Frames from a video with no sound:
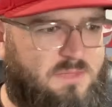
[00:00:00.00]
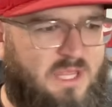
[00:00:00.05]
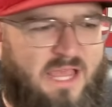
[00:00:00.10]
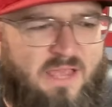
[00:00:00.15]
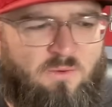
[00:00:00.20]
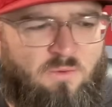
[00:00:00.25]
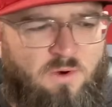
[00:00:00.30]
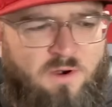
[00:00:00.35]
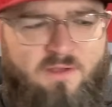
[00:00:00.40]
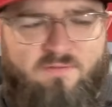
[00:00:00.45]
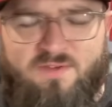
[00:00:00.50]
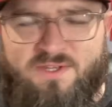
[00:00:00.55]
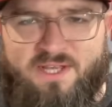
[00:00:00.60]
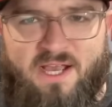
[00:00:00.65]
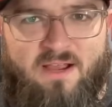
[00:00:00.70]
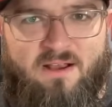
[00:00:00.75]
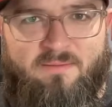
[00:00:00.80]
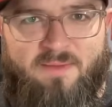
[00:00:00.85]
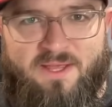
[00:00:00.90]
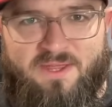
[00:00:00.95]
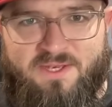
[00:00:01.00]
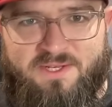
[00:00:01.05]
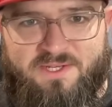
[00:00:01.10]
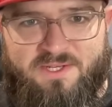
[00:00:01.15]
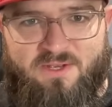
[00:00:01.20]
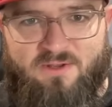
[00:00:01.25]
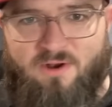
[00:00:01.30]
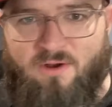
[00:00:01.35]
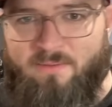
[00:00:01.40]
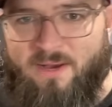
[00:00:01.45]
and we're even talking about
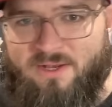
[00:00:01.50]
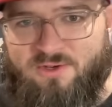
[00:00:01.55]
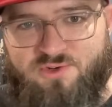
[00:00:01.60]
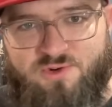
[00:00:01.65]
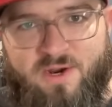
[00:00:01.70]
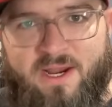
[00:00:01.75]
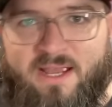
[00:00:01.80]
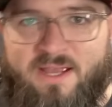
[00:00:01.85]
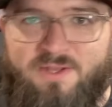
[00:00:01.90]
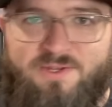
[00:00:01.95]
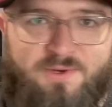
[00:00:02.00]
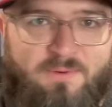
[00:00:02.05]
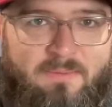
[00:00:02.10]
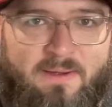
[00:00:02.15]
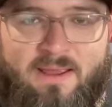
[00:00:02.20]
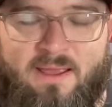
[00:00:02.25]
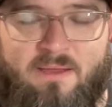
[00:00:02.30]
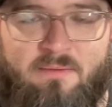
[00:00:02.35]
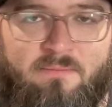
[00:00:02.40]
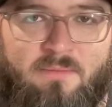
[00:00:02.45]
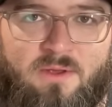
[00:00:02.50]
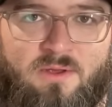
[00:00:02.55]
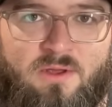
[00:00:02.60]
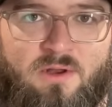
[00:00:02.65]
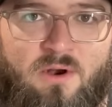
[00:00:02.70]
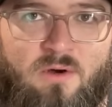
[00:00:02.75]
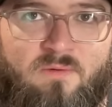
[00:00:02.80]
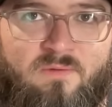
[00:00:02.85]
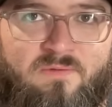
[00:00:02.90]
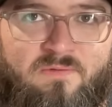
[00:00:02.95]
this, you know, about trades or, you
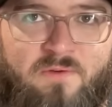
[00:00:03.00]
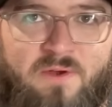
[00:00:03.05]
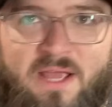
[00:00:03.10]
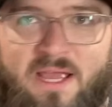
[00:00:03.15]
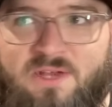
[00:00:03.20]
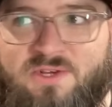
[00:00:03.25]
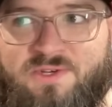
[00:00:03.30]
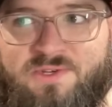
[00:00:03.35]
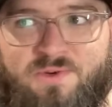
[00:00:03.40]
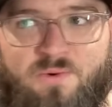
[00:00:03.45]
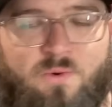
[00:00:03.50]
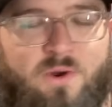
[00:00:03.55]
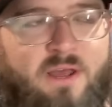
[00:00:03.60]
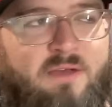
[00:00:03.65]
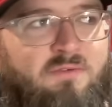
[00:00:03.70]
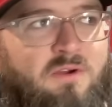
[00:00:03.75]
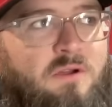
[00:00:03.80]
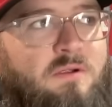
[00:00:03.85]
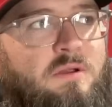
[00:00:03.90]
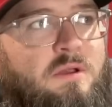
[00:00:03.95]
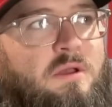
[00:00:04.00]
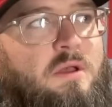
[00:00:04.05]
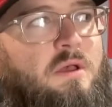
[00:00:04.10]
know, free agents or whatever.